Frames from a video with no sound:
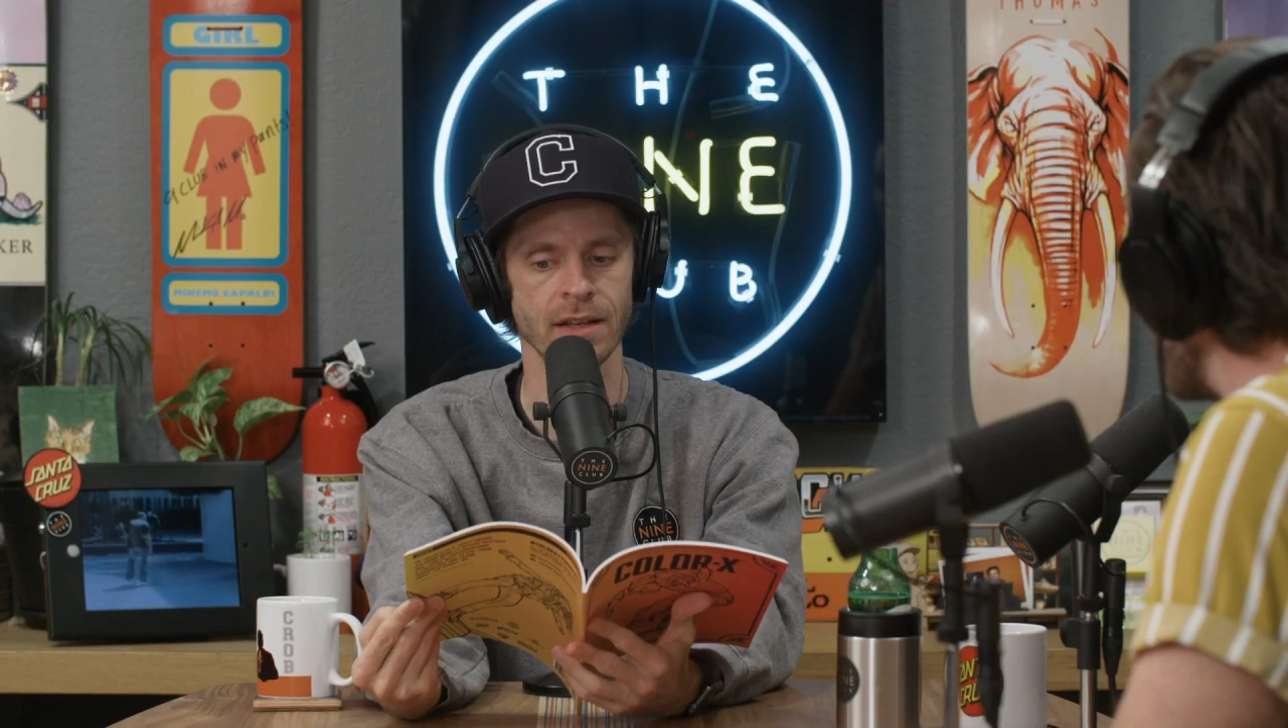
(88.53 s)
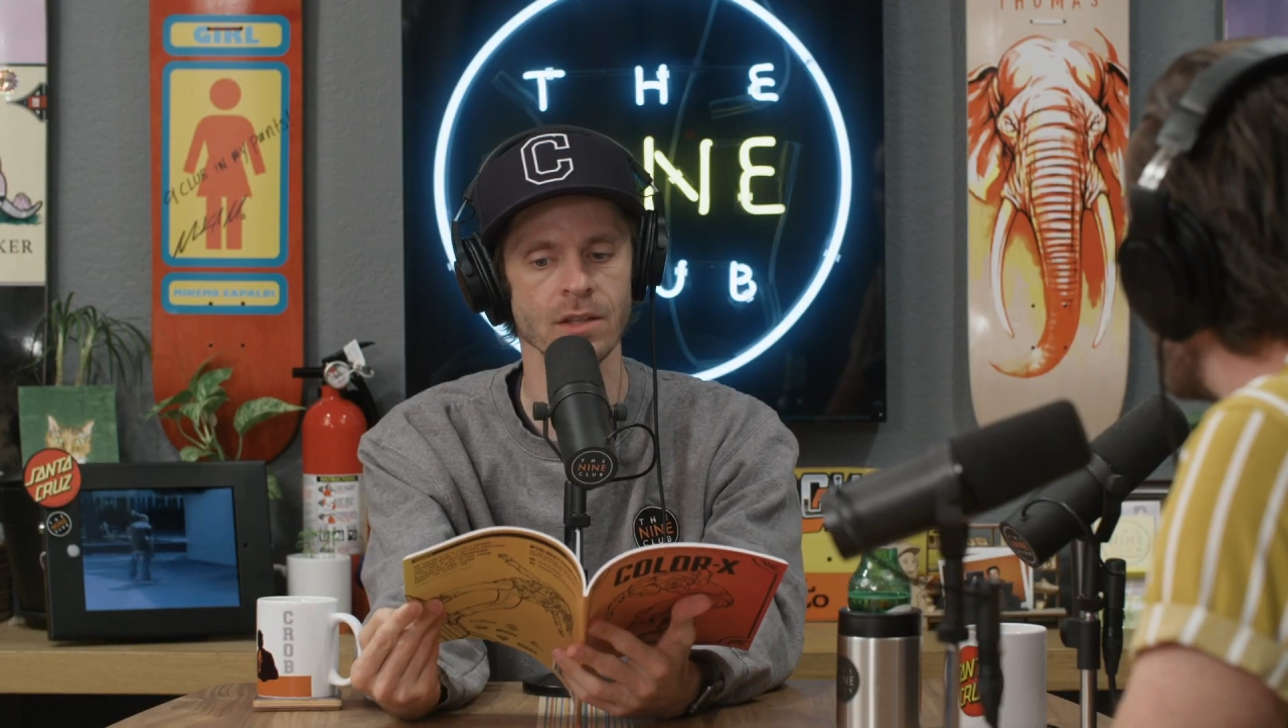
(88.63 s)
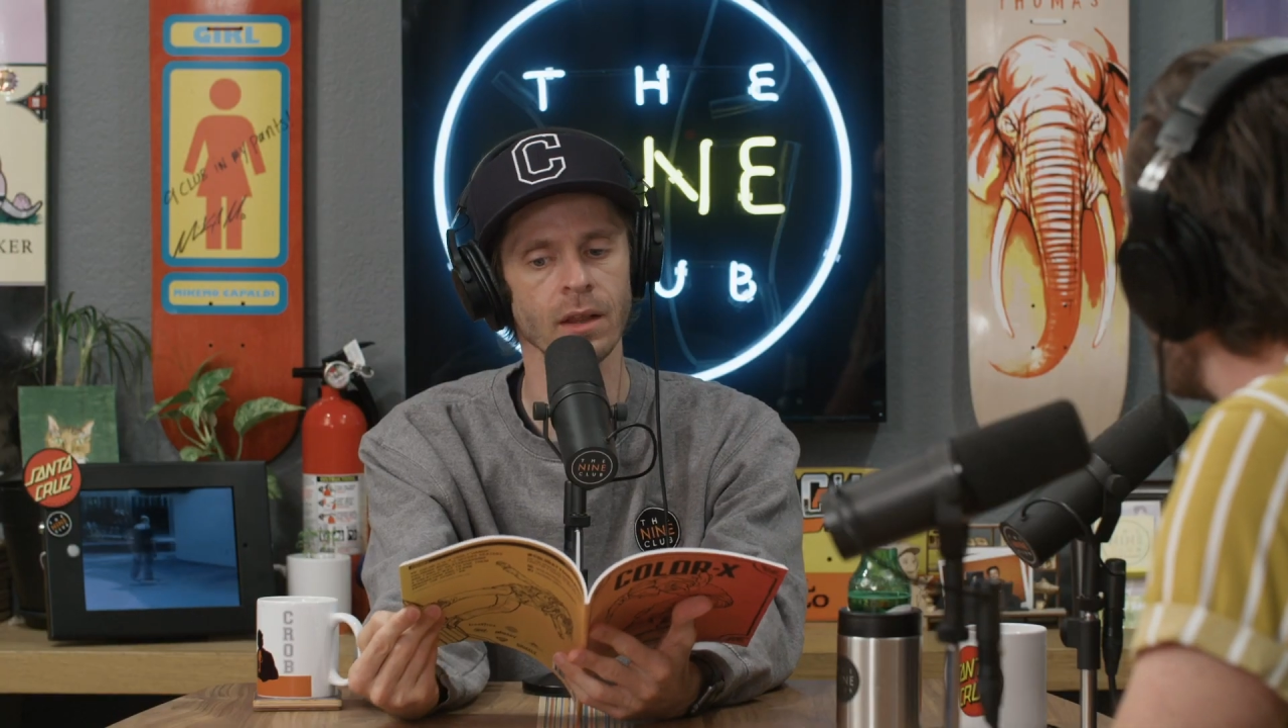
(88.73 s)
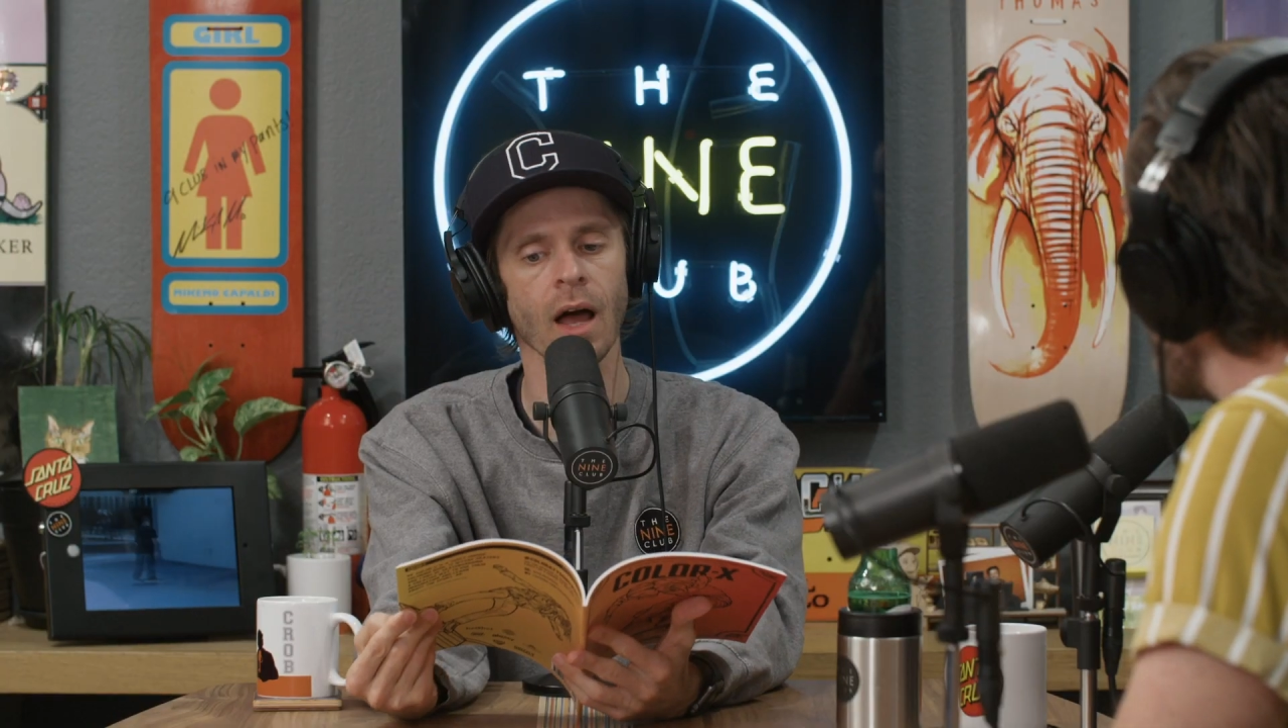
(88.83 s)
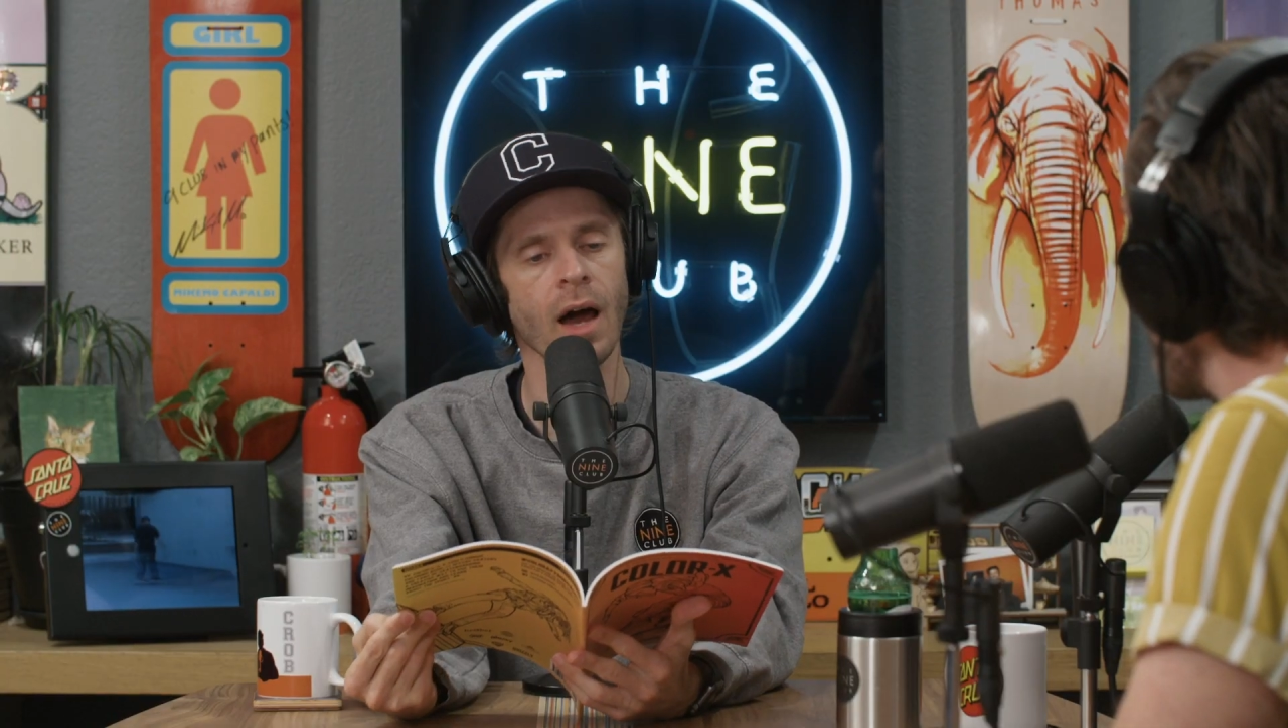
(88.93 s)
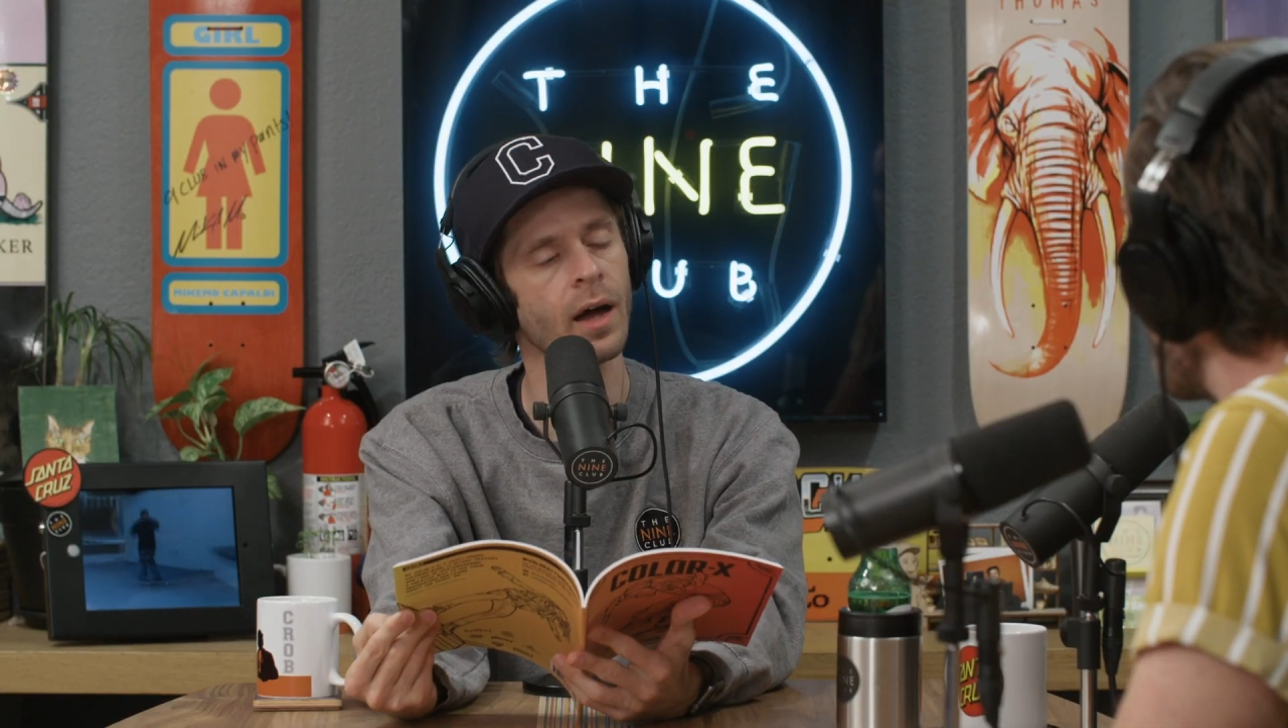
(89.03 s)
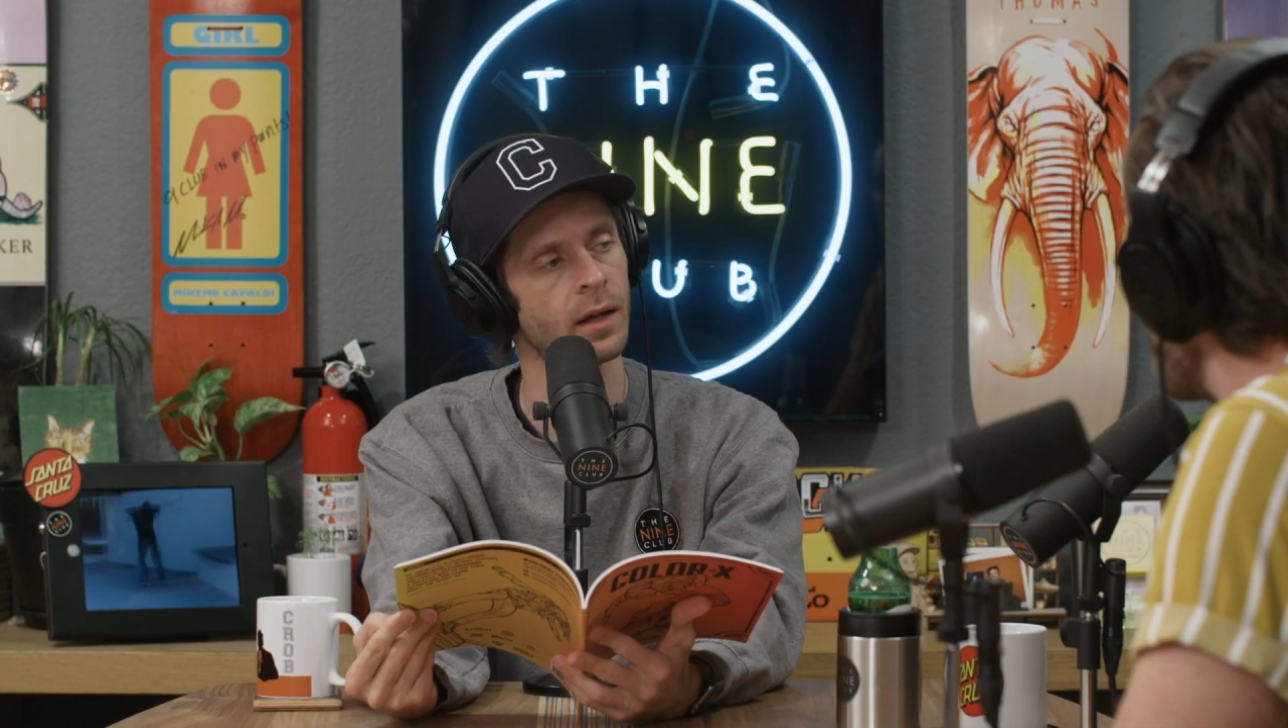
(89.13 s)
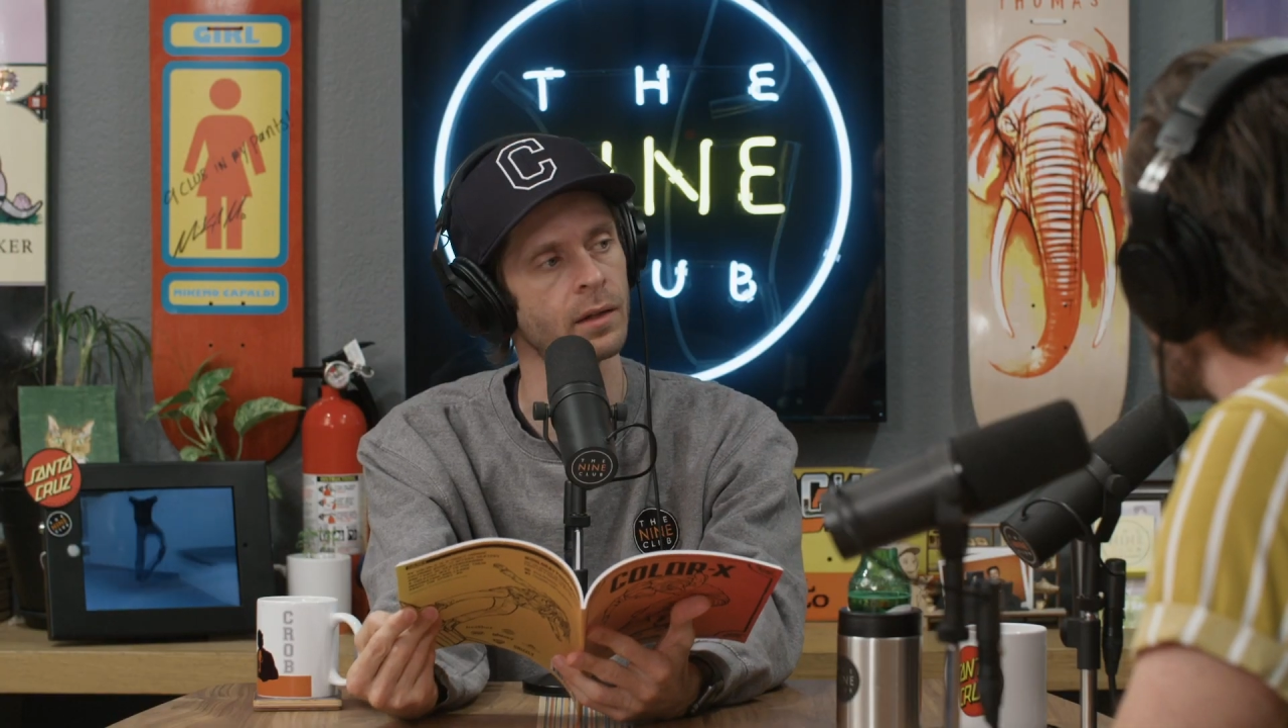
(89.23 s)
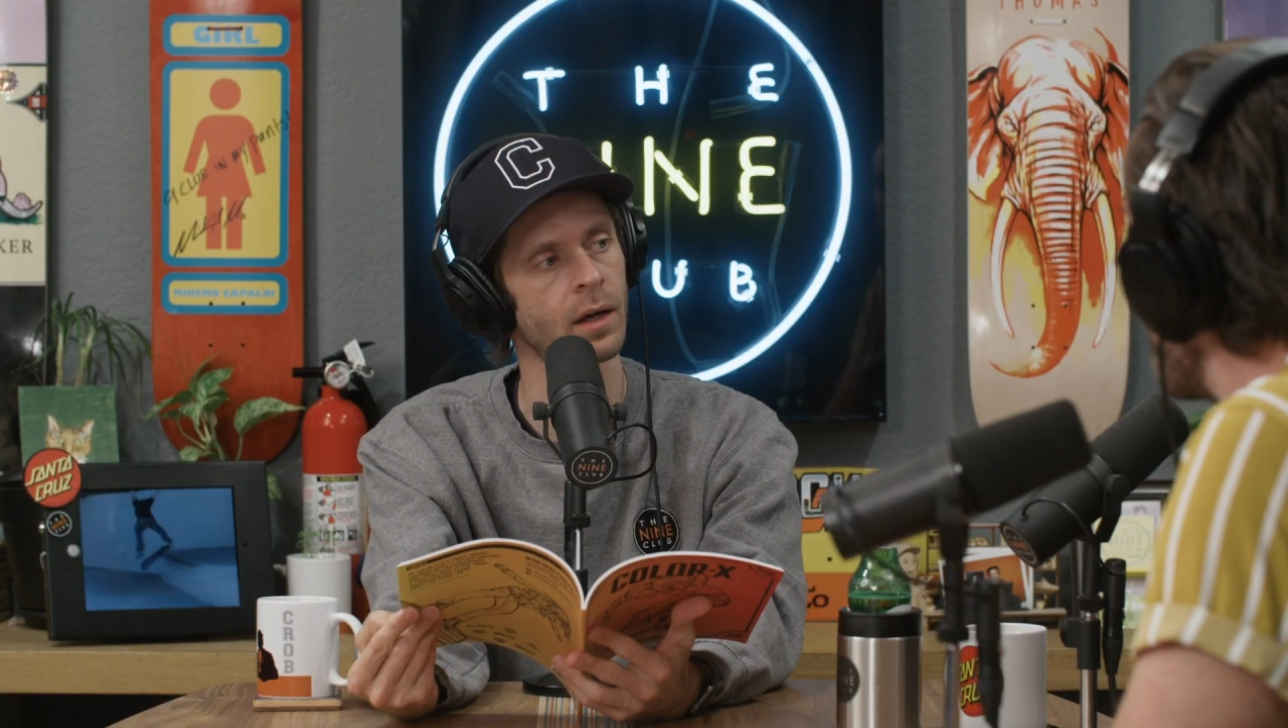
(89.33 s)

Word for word: That's a lot,